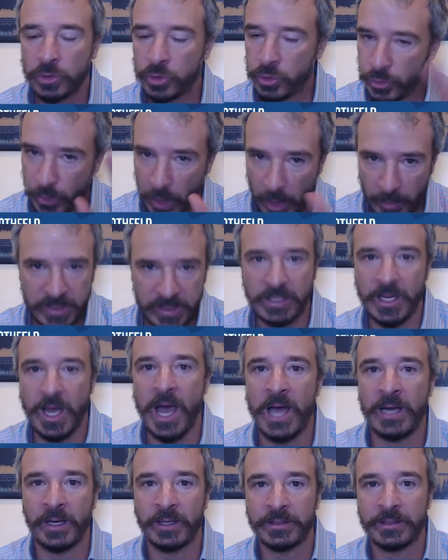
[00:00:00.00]
Trump's
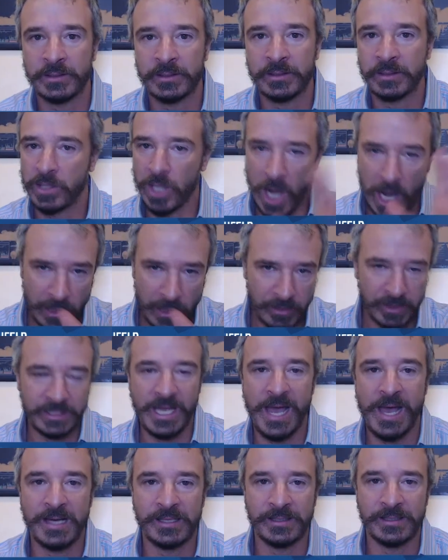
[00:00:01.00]
got us, Congress has